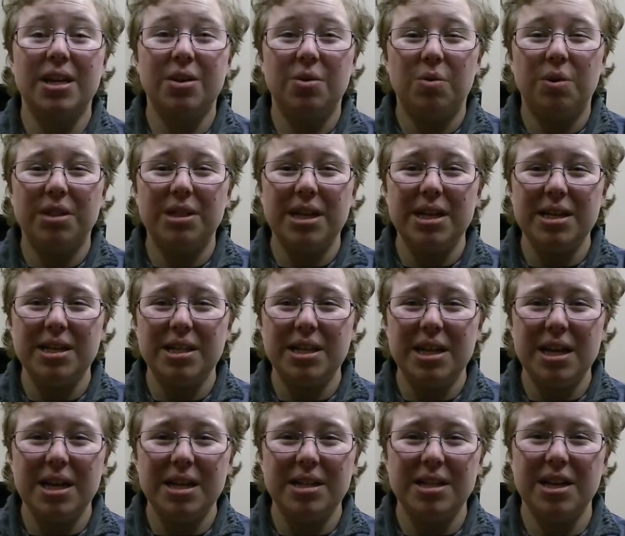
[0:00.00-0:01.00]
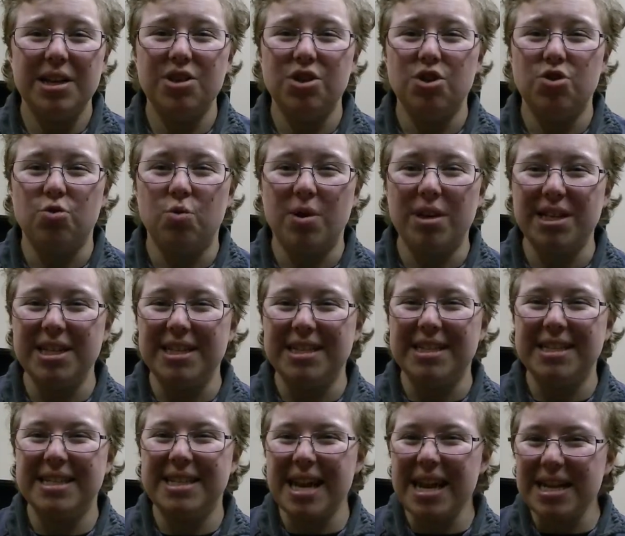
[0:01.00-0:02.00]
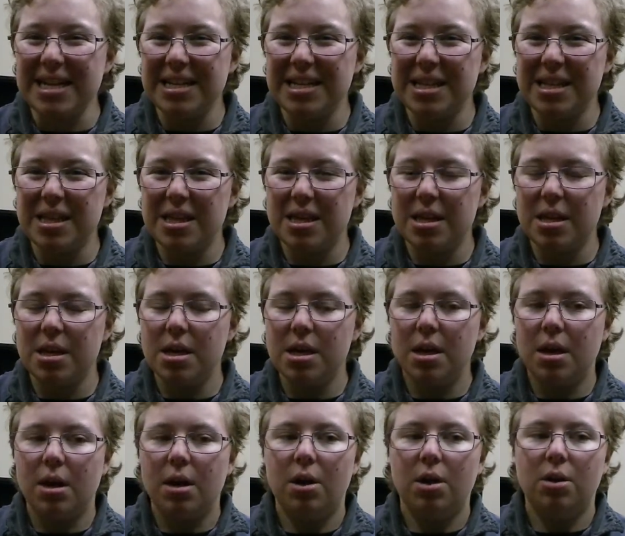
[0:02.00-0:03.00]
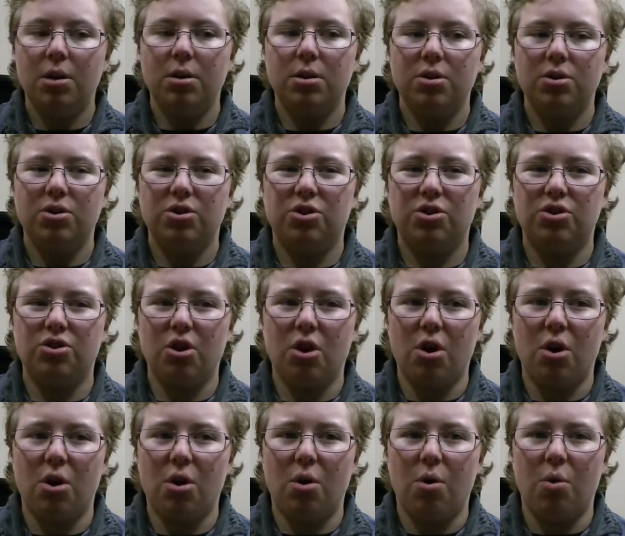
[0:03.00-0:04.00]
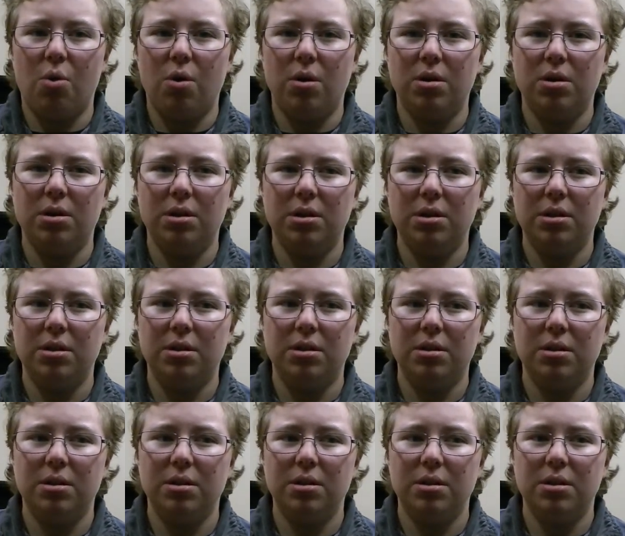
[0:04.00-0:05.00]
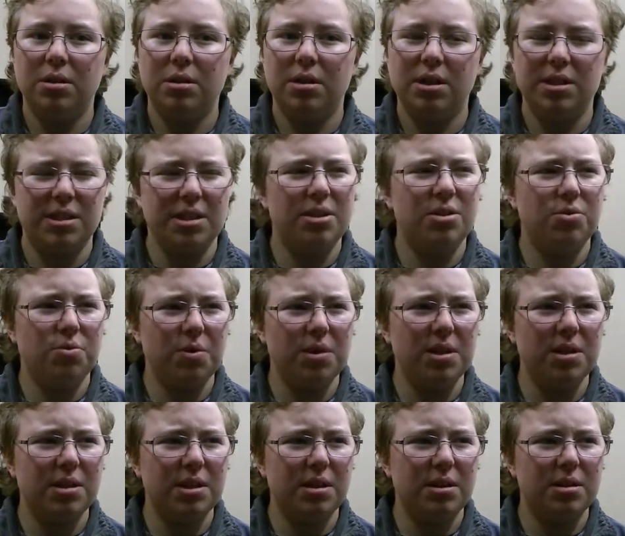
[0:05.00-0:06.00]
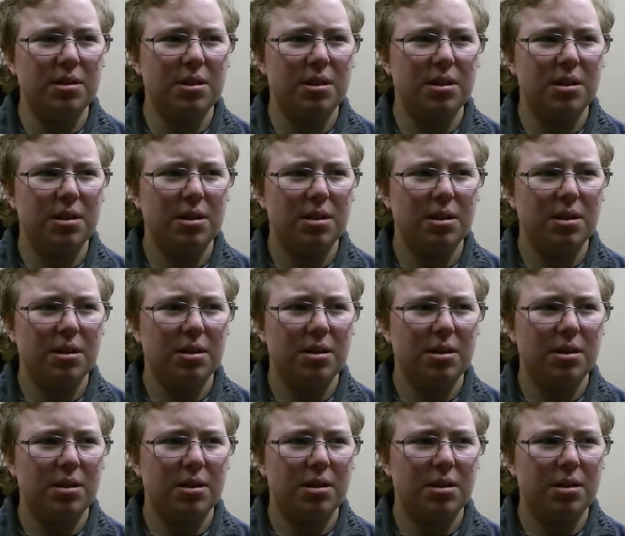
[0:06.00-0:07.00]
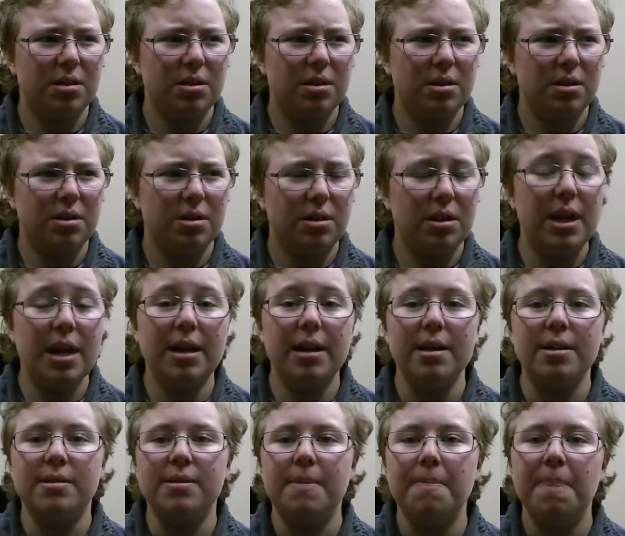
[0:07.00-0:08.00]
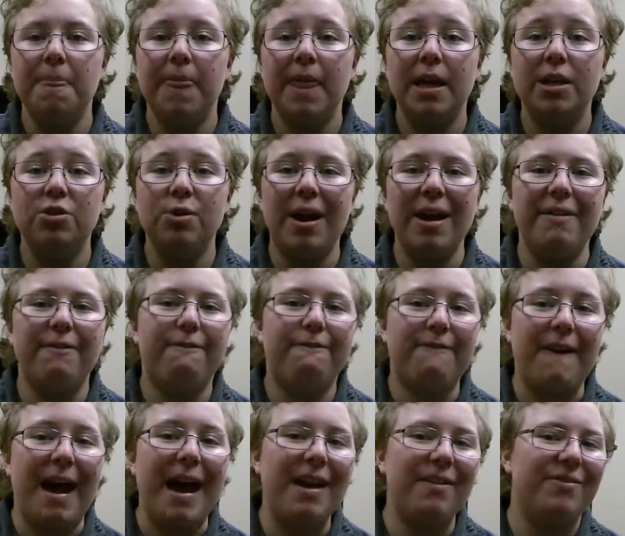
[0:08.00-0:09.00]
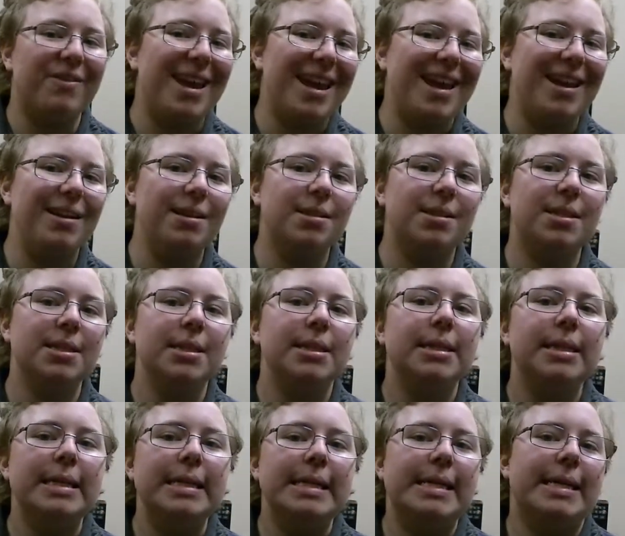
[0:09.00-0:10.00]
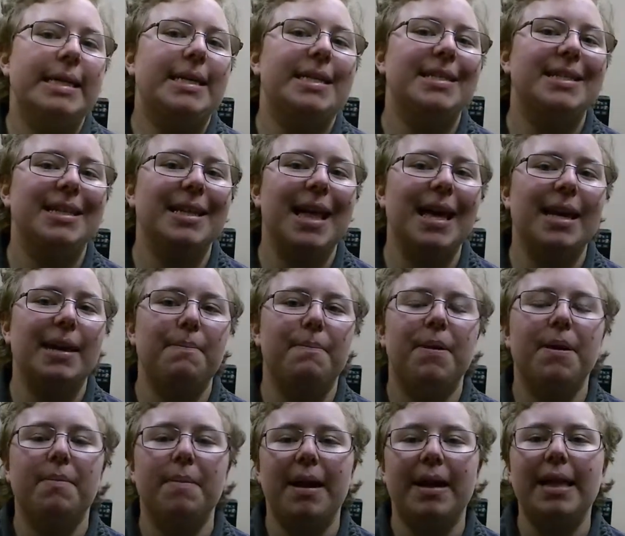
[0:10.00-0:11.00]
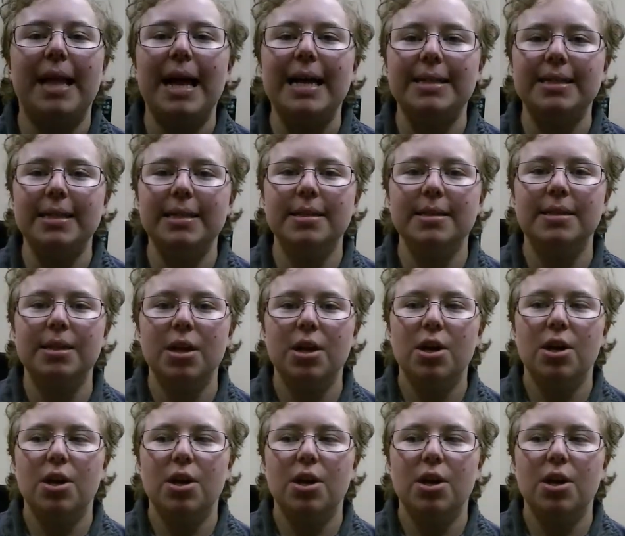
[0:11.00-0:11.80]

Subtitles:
What day is today? Today's the 26th. So is it the 26th? Yeah, it is. So I have 5 days until I can pick my classes.